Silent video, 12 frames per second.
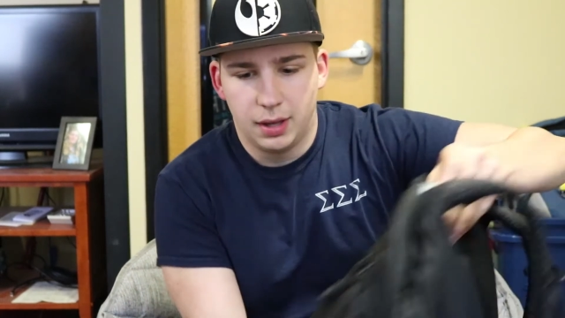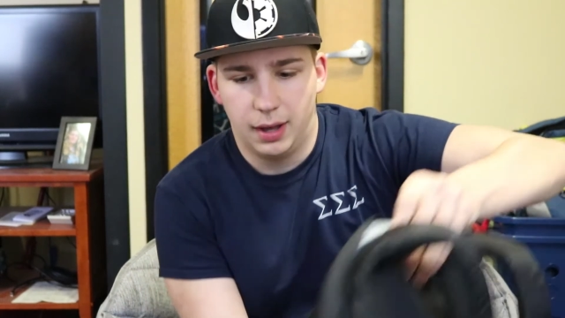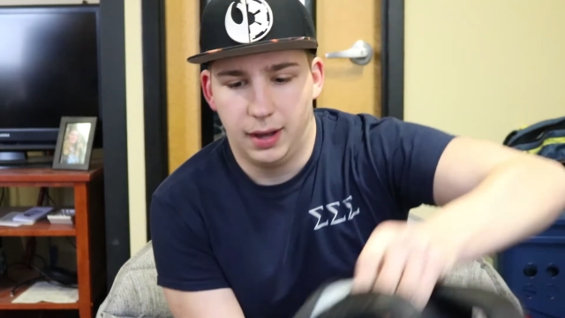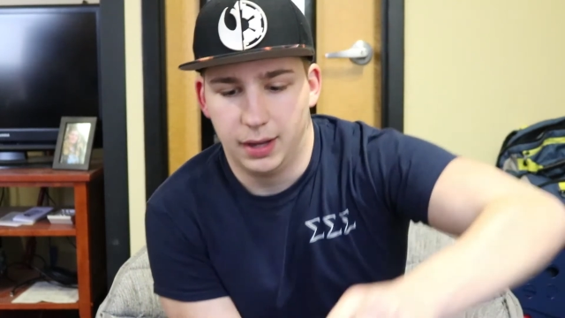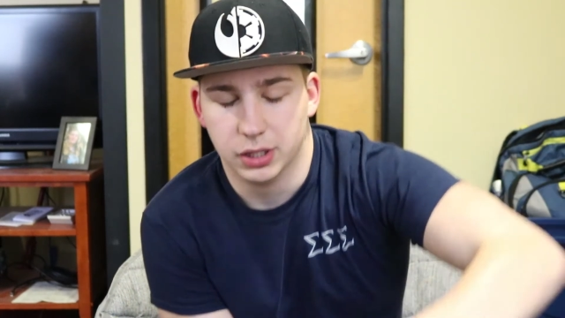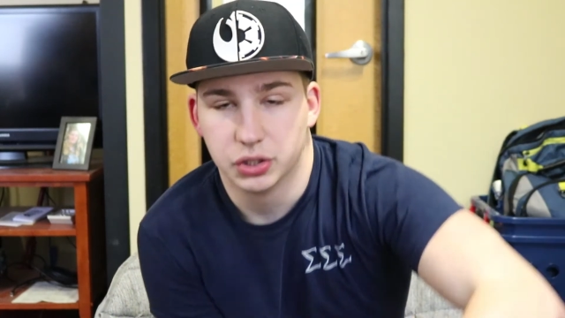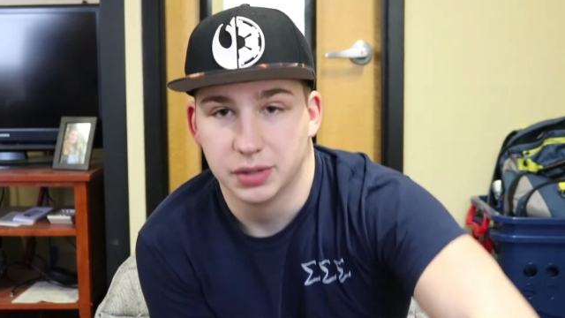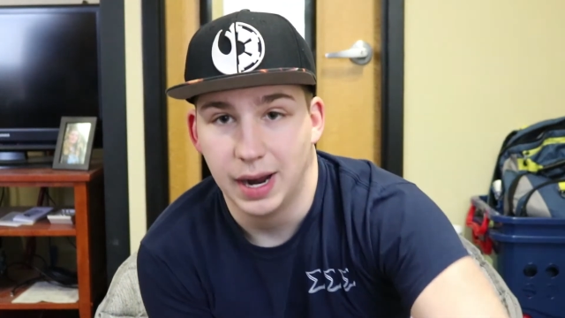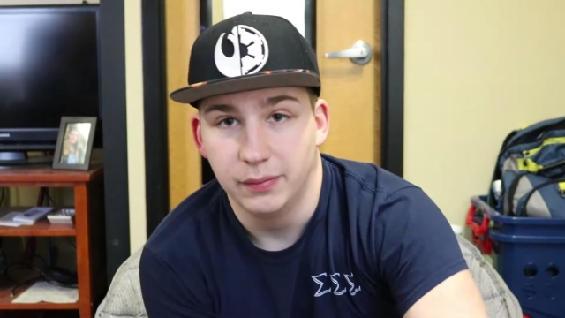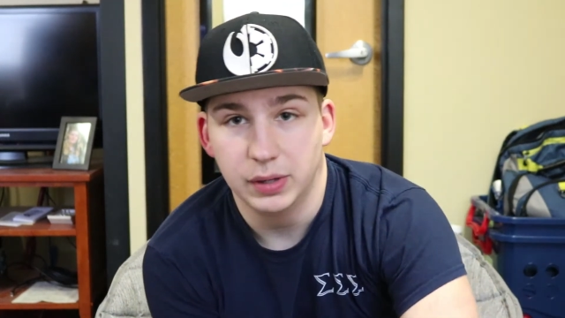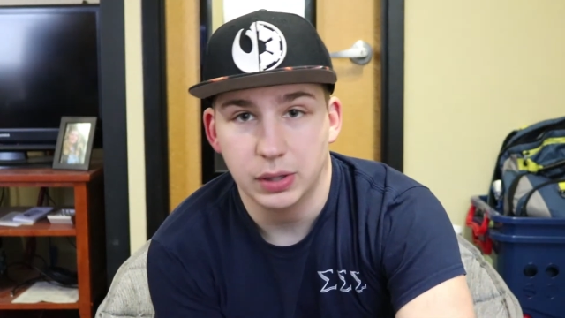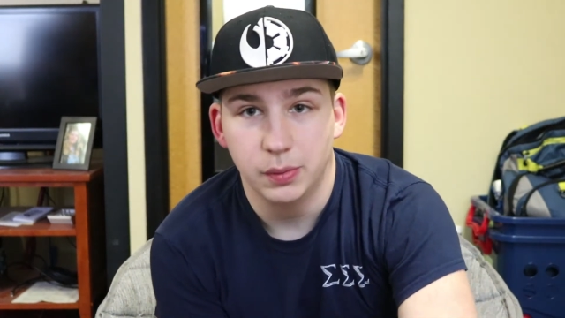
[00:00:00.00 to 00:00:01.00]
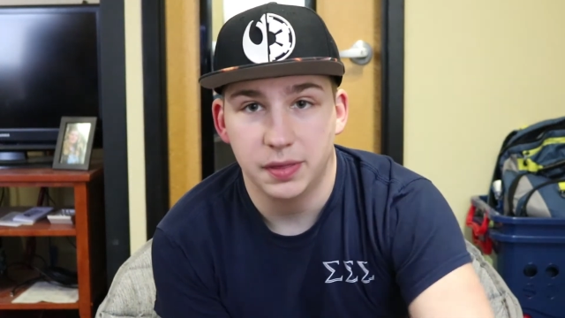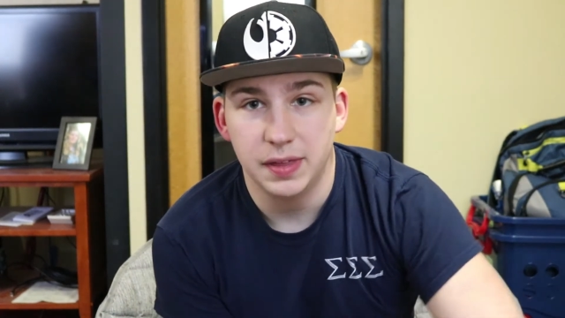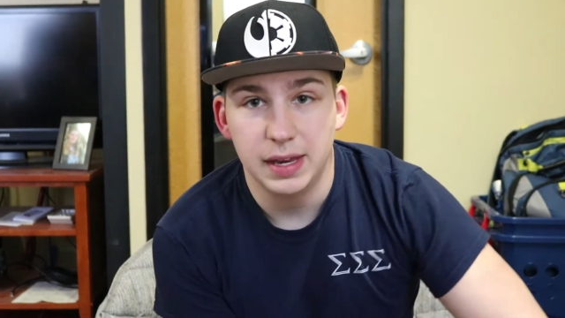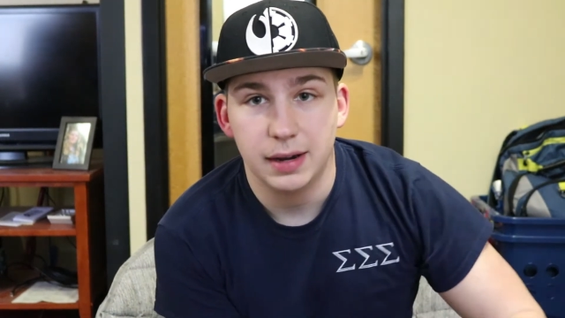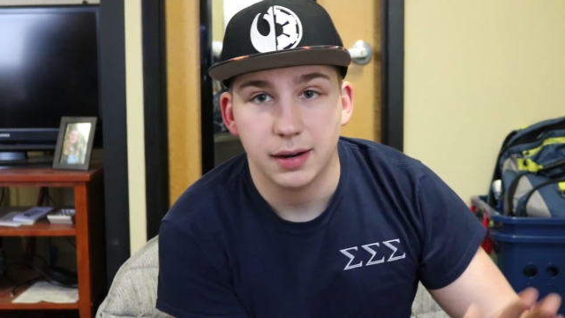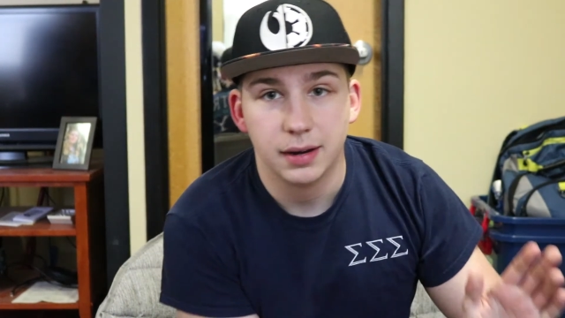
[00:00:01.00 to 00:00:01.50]
uh, traveling with
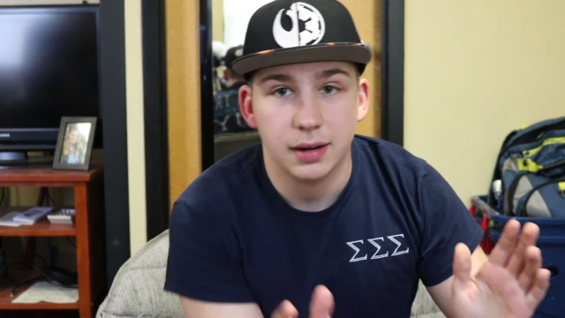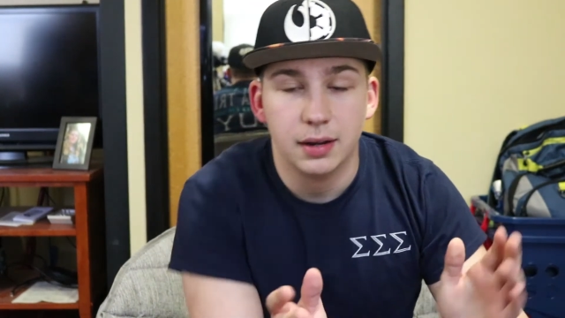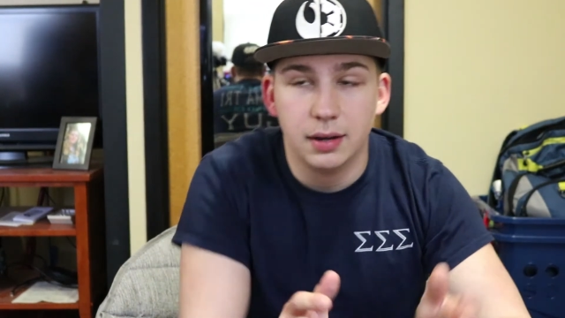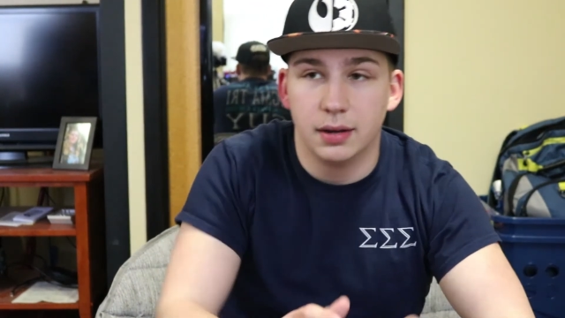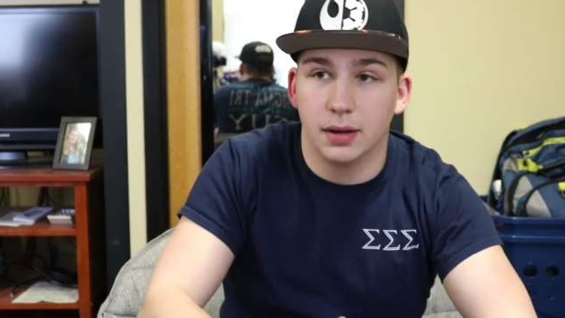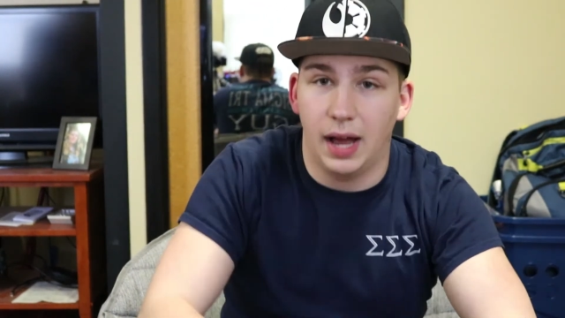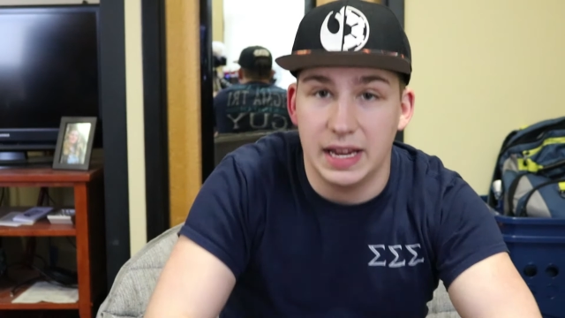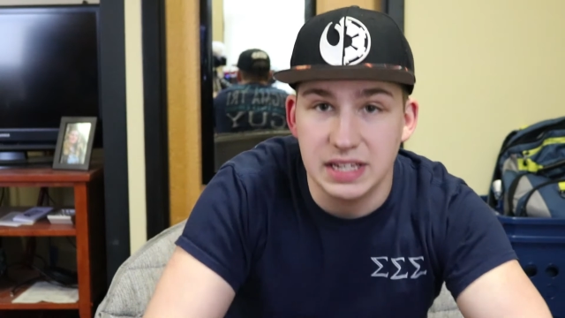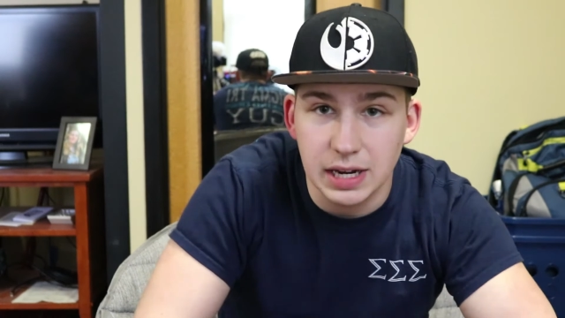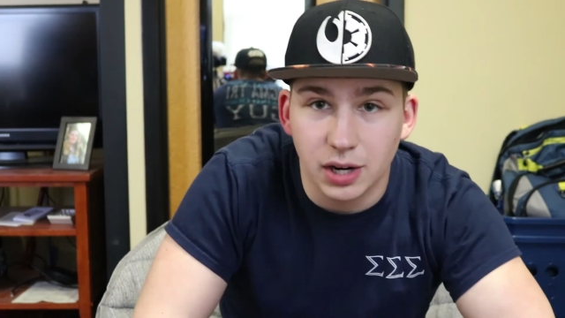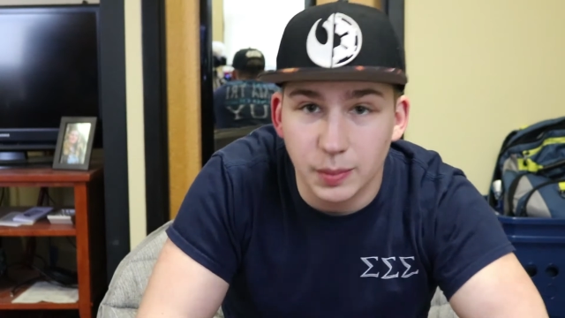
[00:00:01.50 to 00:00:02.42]
it, hiking